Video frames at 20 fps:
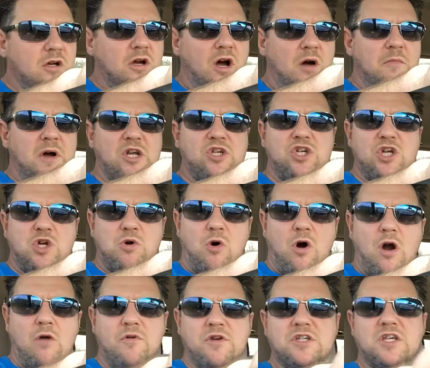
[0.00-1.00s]
I'm actually
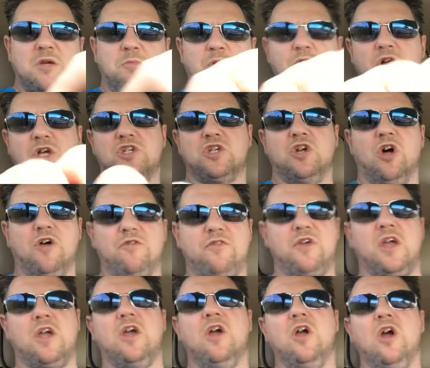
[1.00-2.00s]
quite a risky person, I
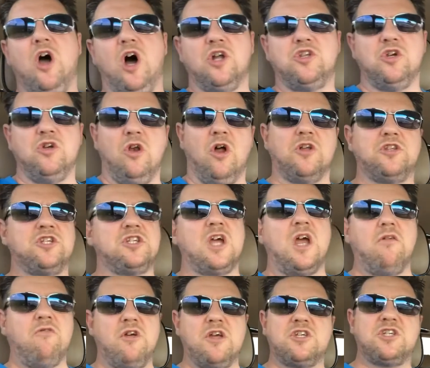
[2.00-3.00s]
think. I do like to
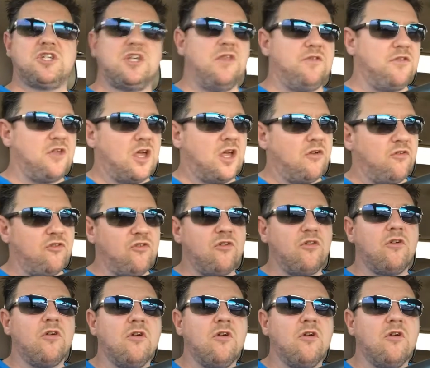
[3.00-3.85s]
take risks in things.